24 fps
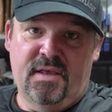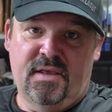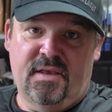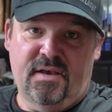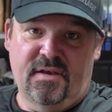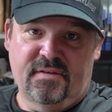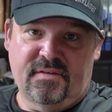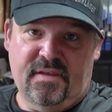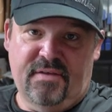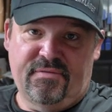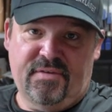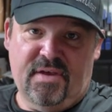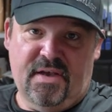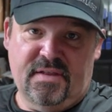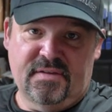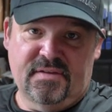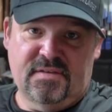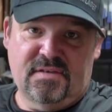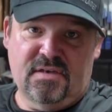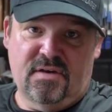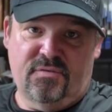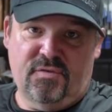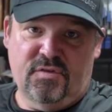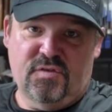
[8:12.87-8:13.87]
because I've gotten
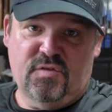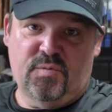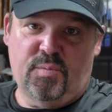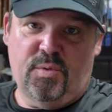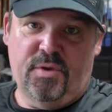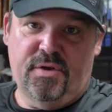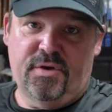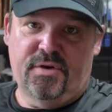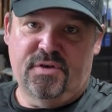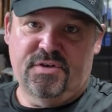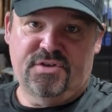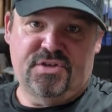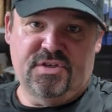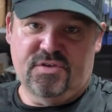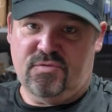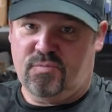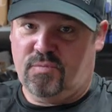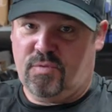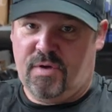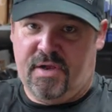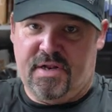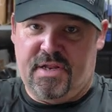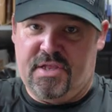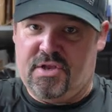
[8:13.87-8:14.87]
several splinters just
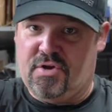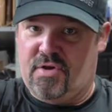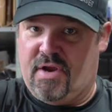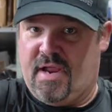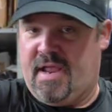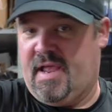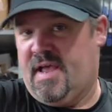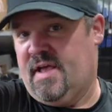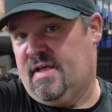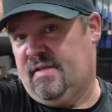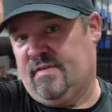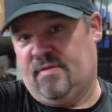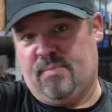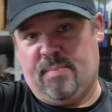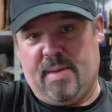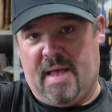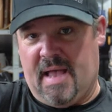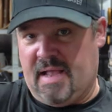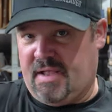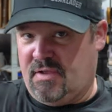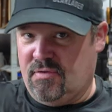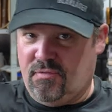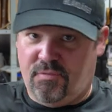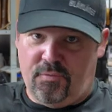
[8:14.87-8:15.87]
running your hands
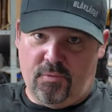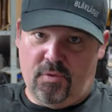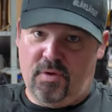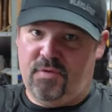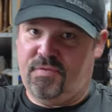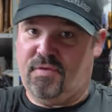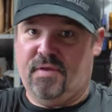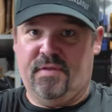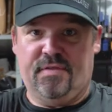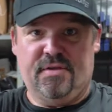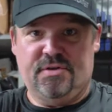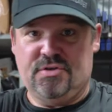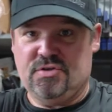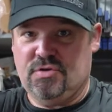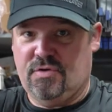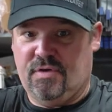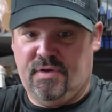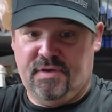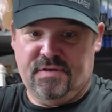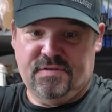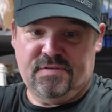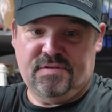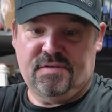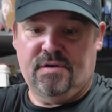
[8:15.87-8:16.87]
back and forth on the
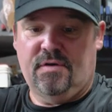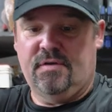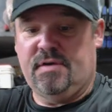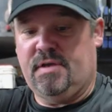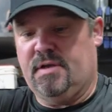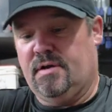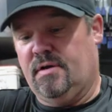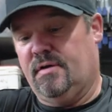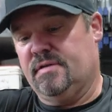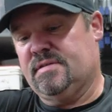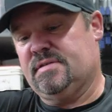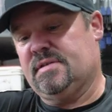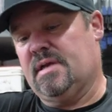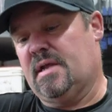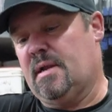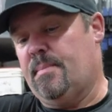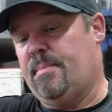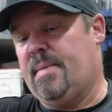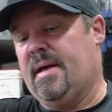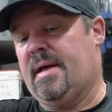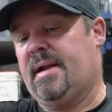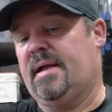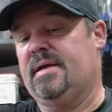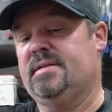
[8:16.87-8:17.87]
joist. So you know it's not a
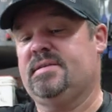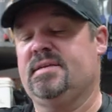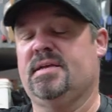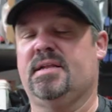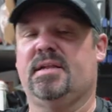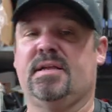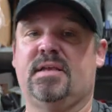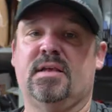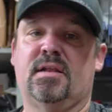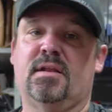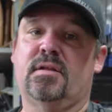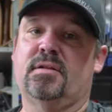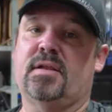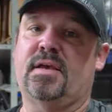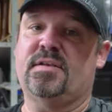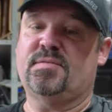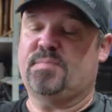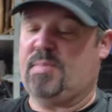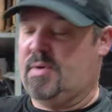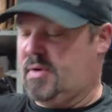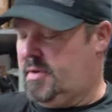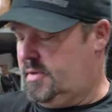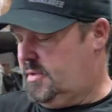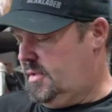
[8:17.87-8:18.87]
bad idea to get a nice
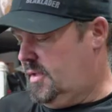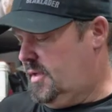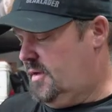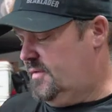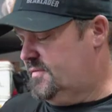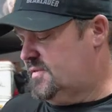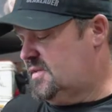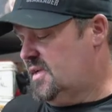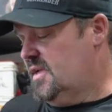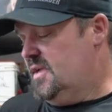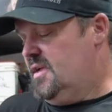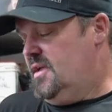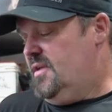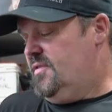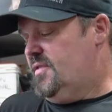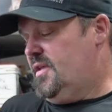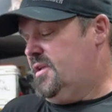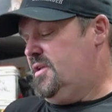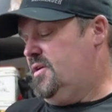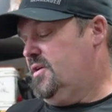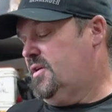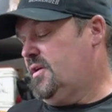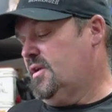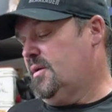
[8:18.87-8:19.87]
pair of gloves
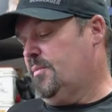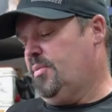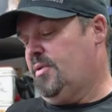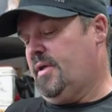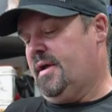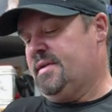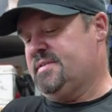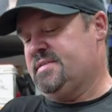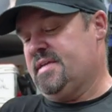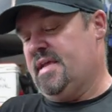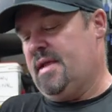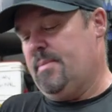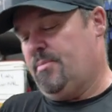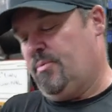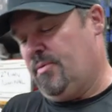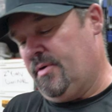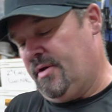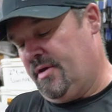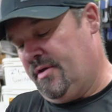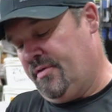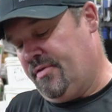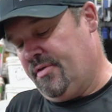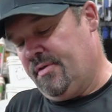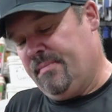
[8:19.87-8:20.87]
that you can apply tape
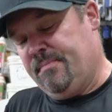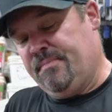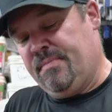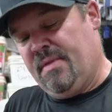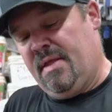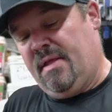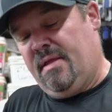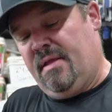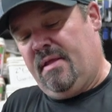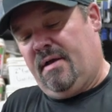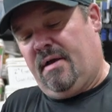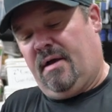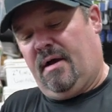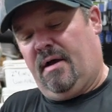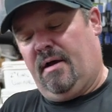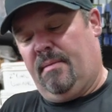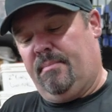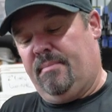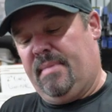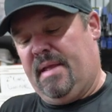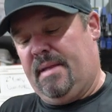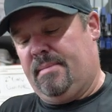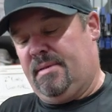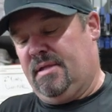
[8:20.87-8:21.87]
with
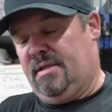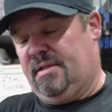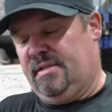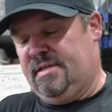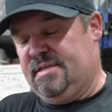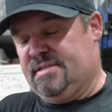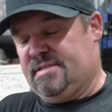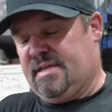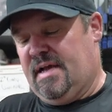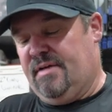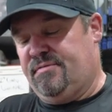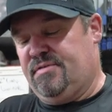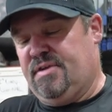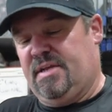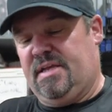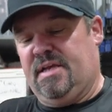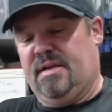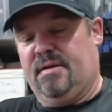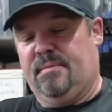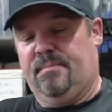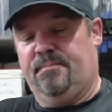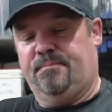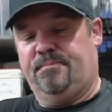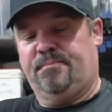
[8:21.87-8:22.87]
um, maybe at least after you
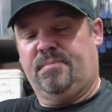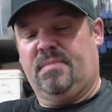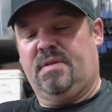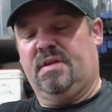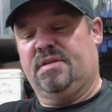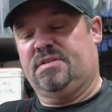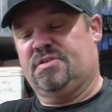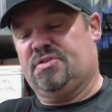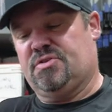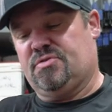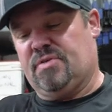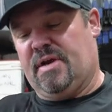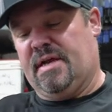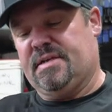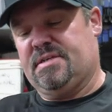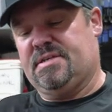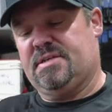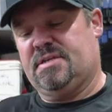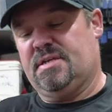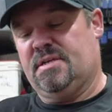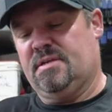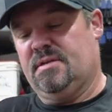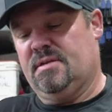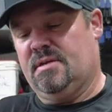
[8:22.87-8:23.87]
get a, it
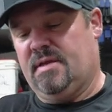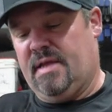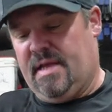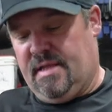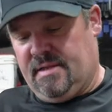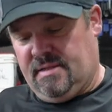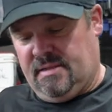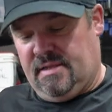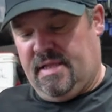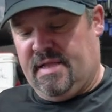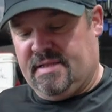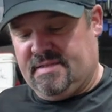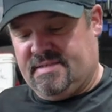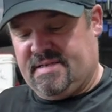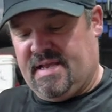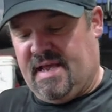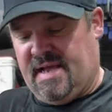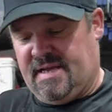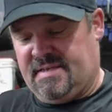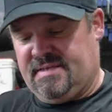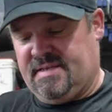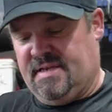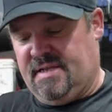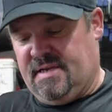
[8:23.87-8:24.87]
stretched and, and
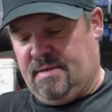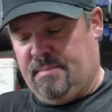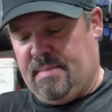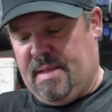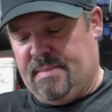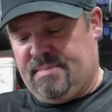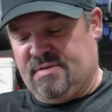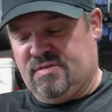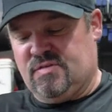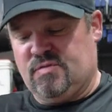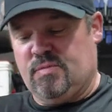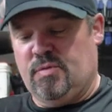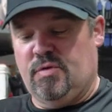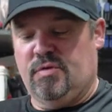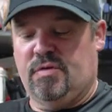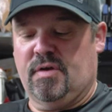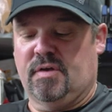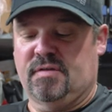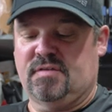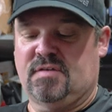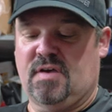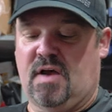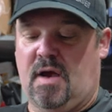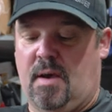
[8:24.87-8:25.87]
tacked in and maybe smooth
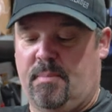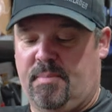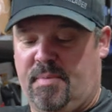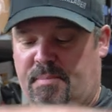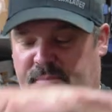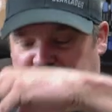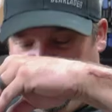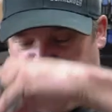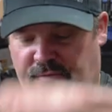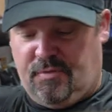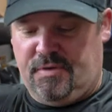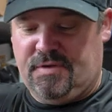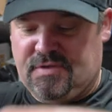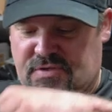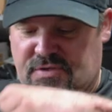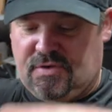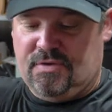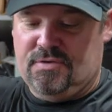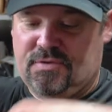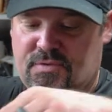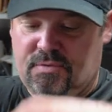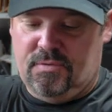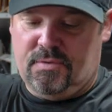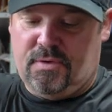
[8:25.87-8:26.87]
on top. But before you
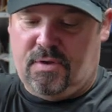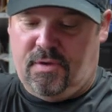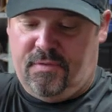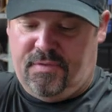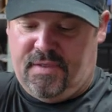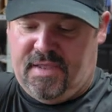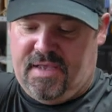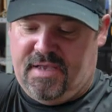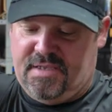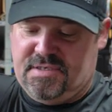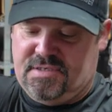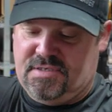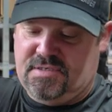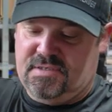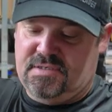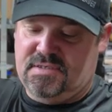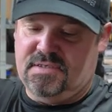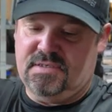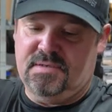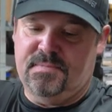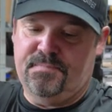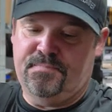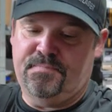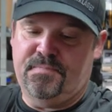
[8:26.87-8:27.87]
start doing all the
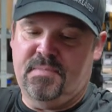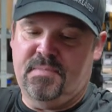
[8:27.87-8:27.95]
edges,